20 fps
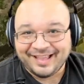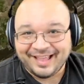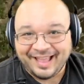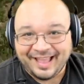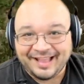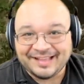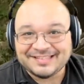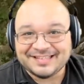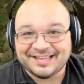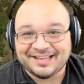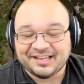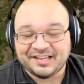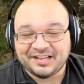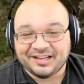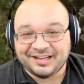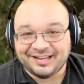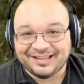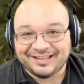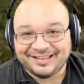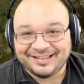Exile
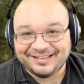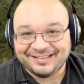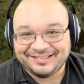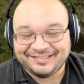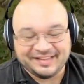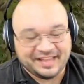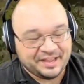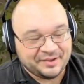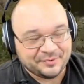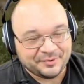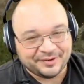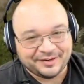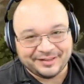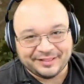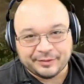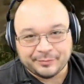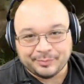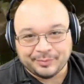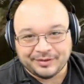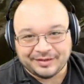Con day one in
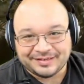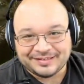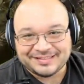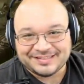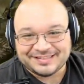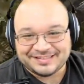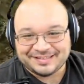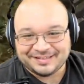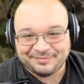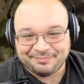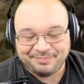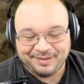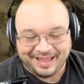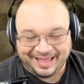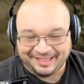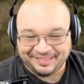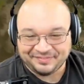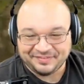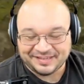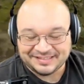the books.
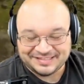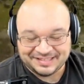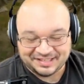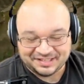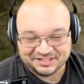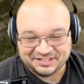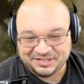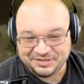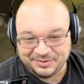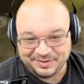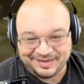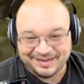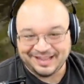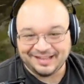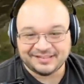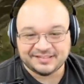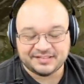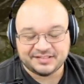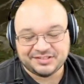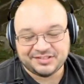Path of Exile 2
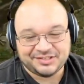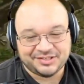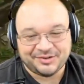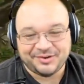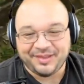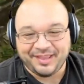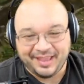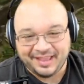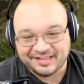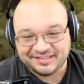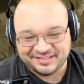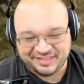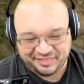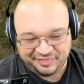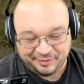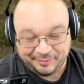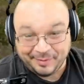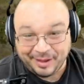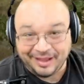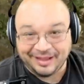announced and showcased.
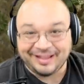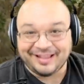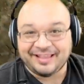The Monk!